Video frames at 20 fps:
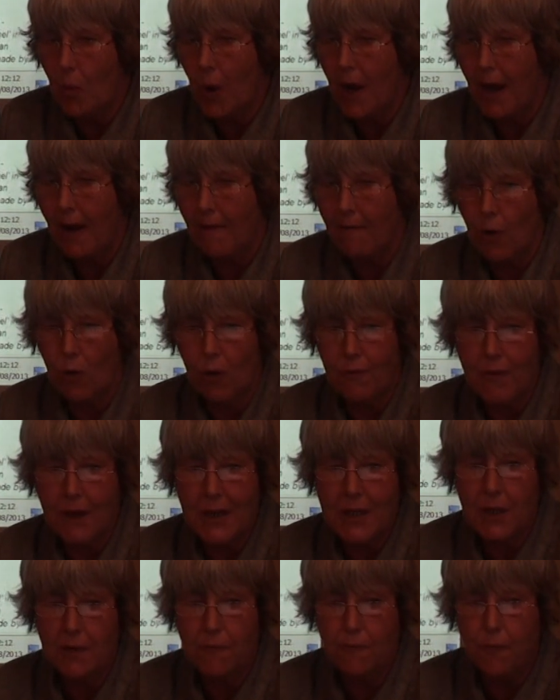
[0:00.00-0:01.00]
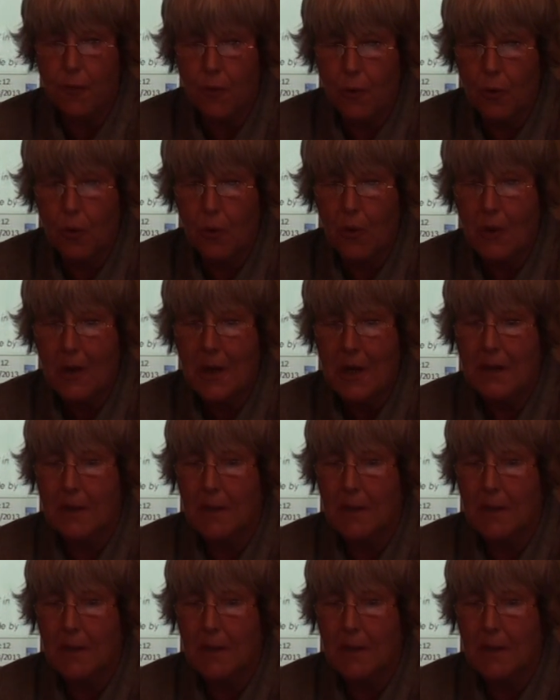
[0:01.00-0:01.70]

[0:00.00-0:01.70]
we have already four,